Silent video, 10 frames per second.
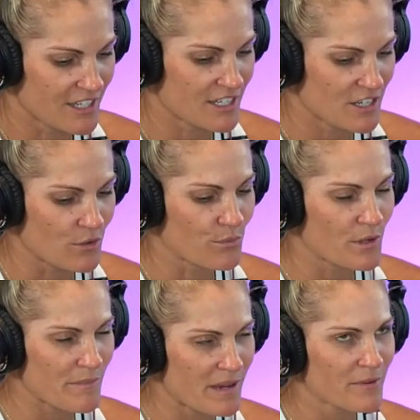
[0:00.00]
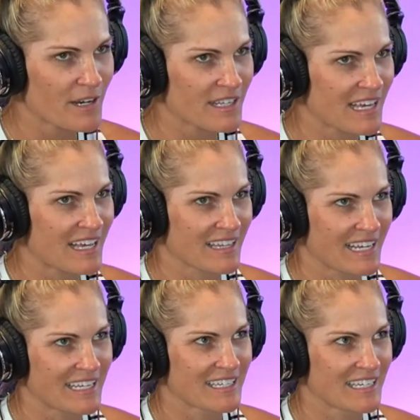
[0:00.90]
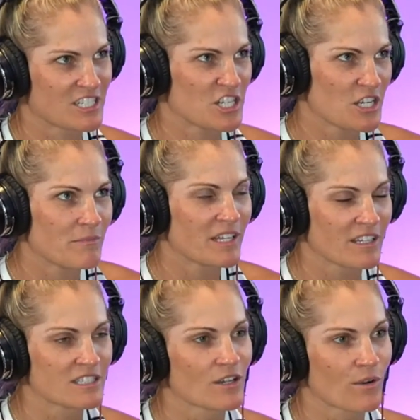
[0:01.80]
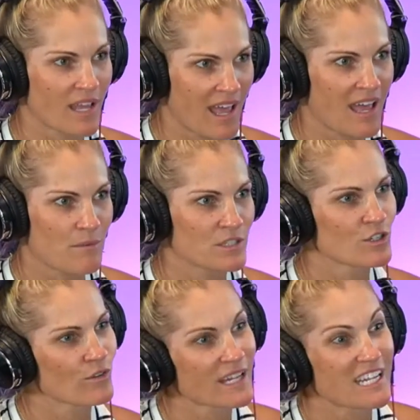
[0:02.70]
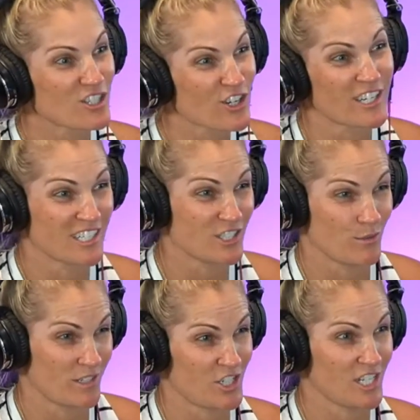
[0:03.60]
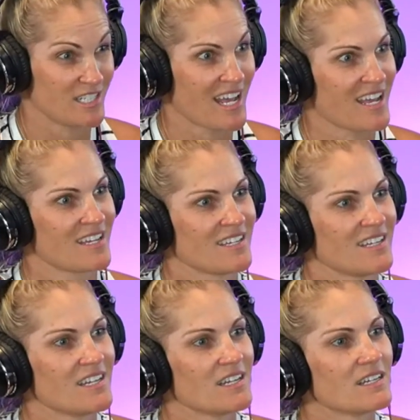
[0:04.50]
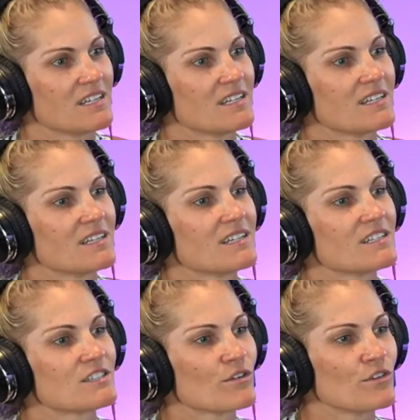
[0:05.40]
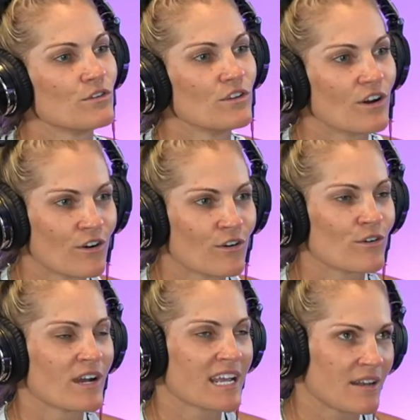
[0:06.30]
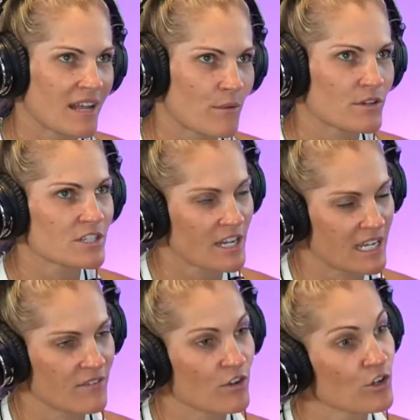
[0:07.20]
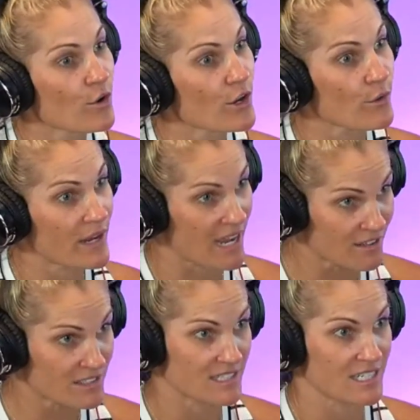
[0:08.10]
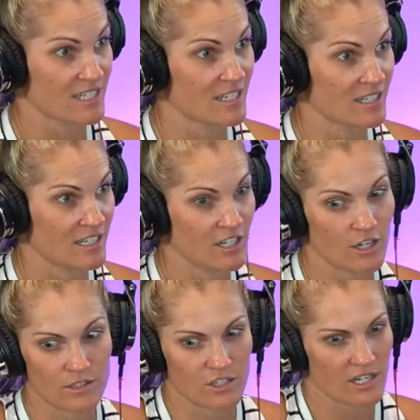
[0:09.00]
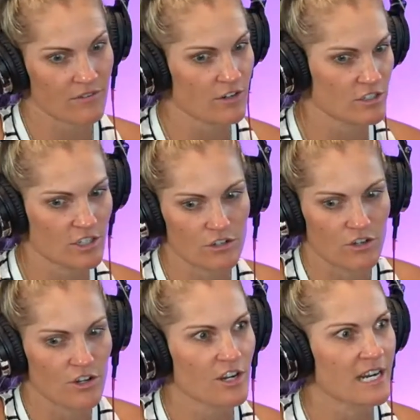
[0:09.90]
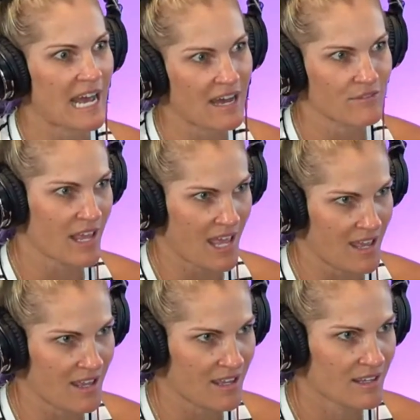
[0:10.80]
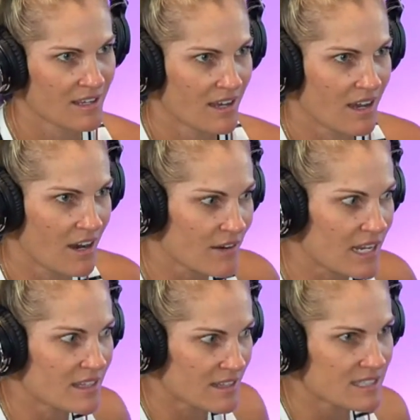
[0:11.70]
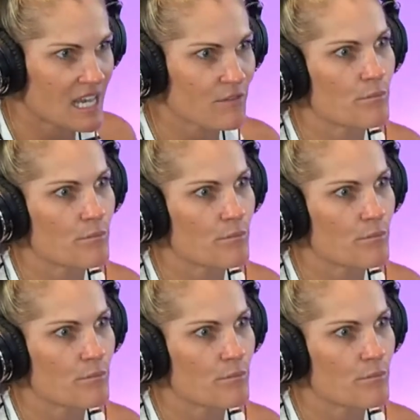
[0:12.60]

remembering that like a cheat meal is okay, but don't let it turn into a cheat day. So if again, how we're talking, if you're going out to dinner, it's your anniversary, you're going to have cake. All right, then let's have